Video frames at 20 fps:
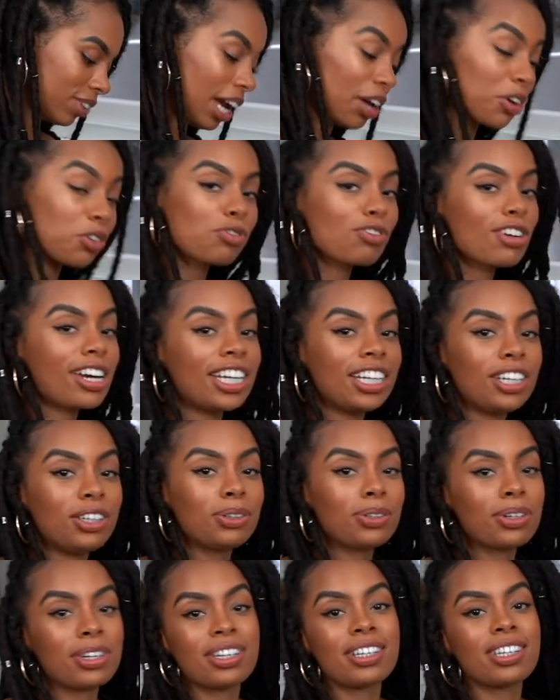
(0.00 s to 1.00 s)
And already
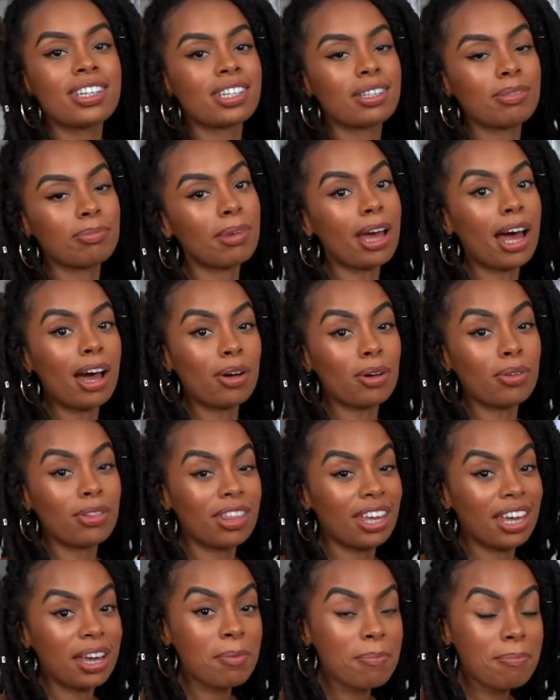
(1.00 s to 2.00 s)
you can smell
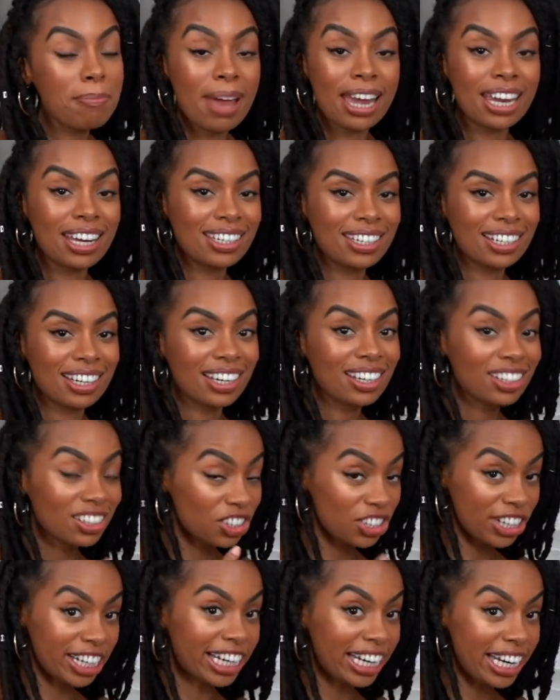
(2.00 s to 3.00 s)
the amazing
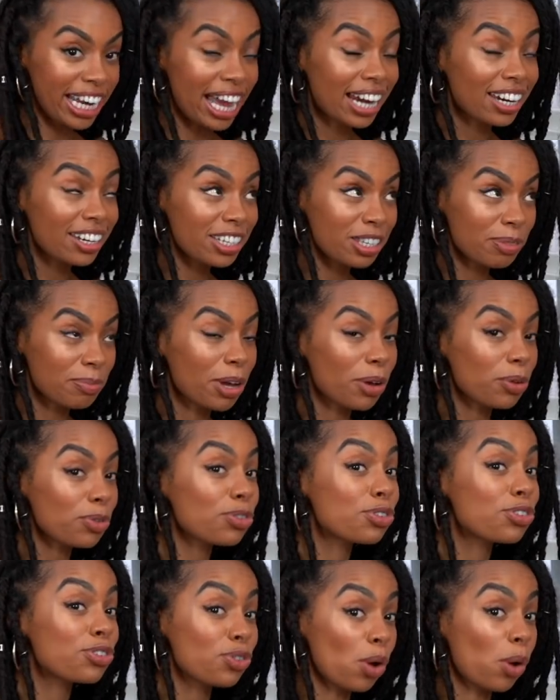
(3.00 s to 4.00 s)
chili, and it smells
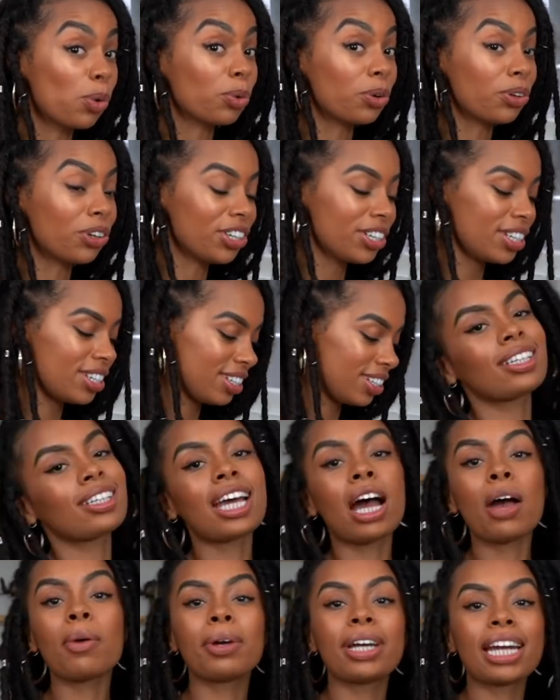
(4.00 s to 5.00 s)
so good.
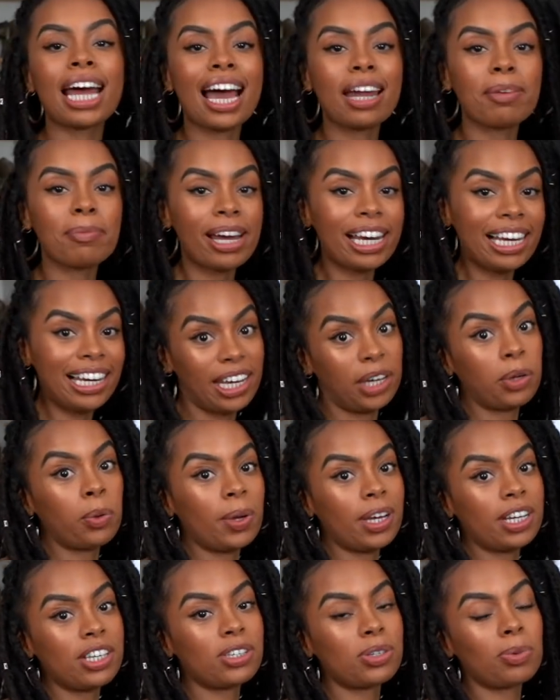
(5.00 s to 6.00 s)
now I'm gonna add my
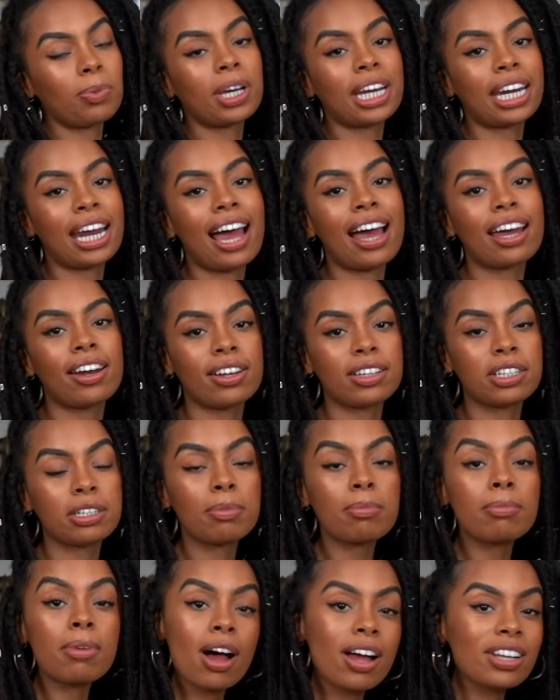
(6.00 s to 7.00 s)
liquid. So we're gonna add our
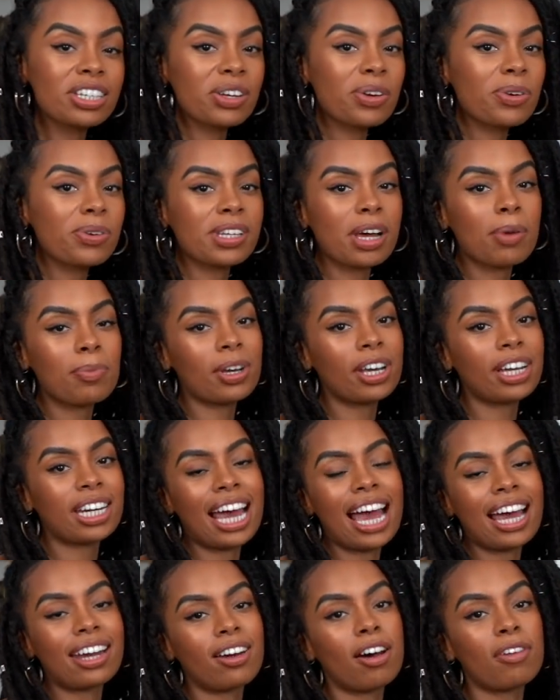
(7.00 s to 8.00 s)
tomatoes, and we're gonna
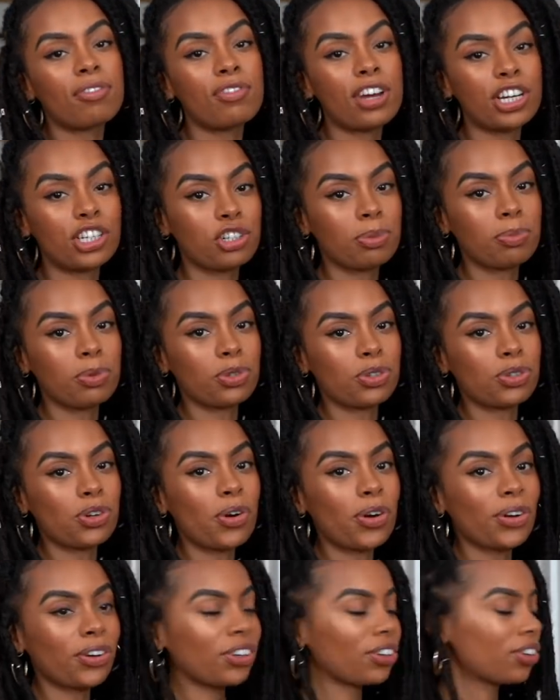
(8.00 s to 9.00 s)
add our vegetable
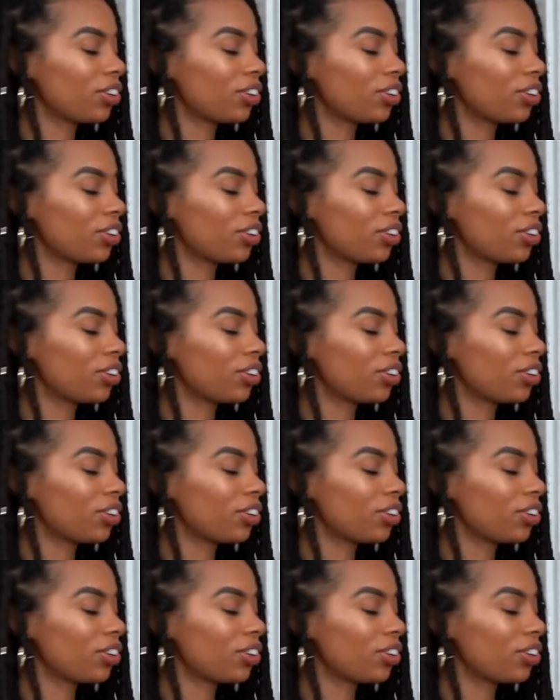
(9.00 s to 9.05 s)
stock.